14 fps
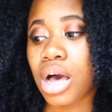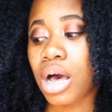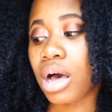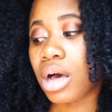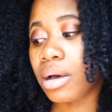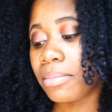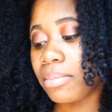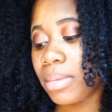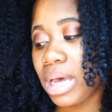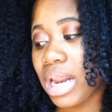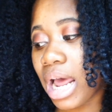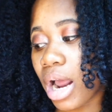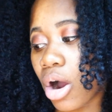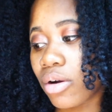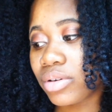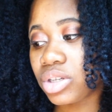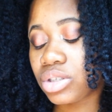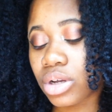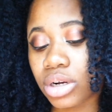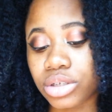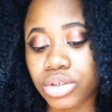um, and I already
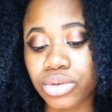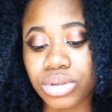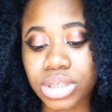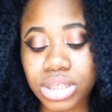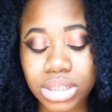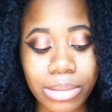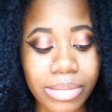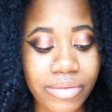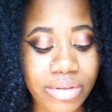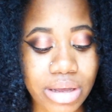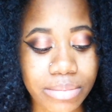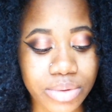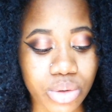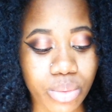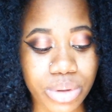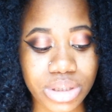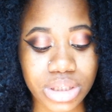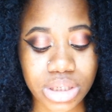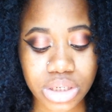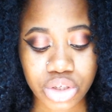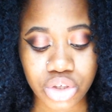started using some of them. So we're
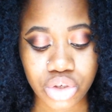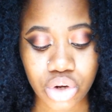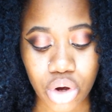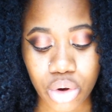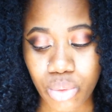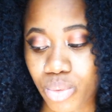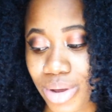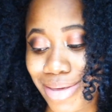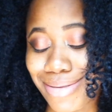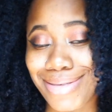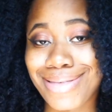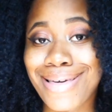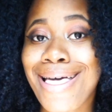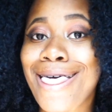just going to start with